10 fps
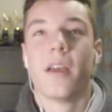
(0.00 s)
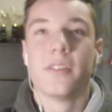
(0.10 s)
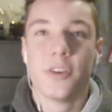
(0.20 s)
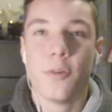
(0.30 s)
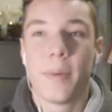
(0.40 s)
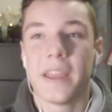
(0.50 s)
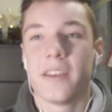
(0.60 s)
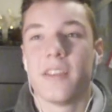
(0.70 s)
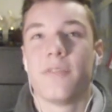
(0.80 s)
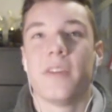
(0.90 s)
2
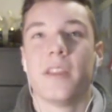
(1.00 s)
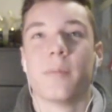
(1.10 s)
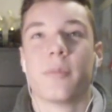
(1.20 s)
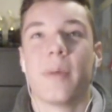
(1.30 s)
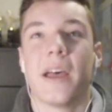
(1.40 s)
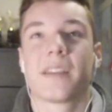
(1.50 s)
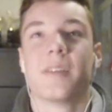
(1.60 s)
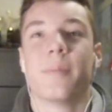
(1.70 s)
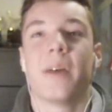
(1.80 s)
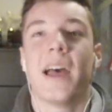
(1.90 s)
painted infiniums back to
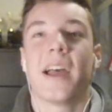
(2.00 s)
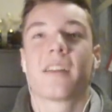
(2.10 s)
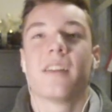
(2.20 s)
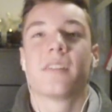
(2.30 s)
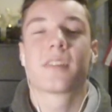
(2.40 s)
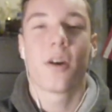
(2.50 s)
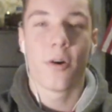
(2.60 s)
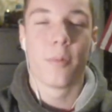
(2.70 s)
back. Let's go,